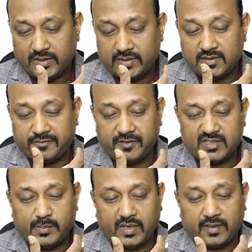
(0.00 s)
This is the
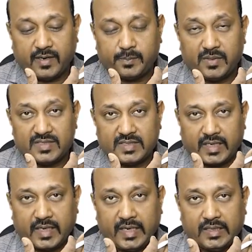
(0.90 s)
first metacarpal,
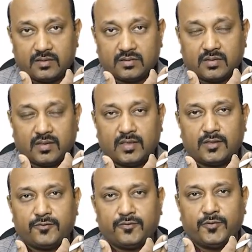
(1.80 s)
second, third,
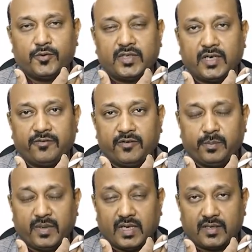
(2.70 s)
fourth, and fifth
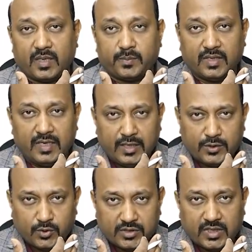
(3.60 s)
metacarpal.
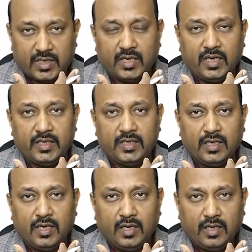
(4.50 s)
So generally,
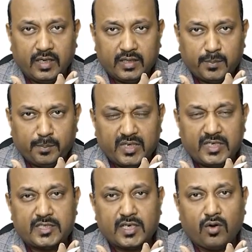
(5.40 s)
in the
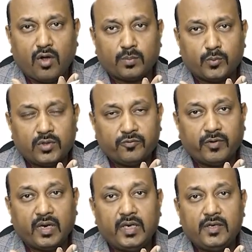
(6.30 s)
miniature long bone,
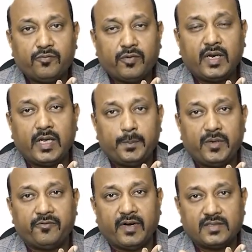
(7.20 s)
only one
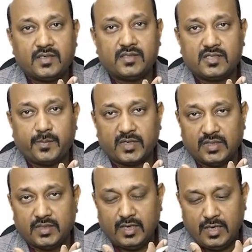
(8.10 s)
epiphysis is
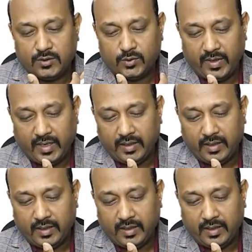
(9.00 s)
present. So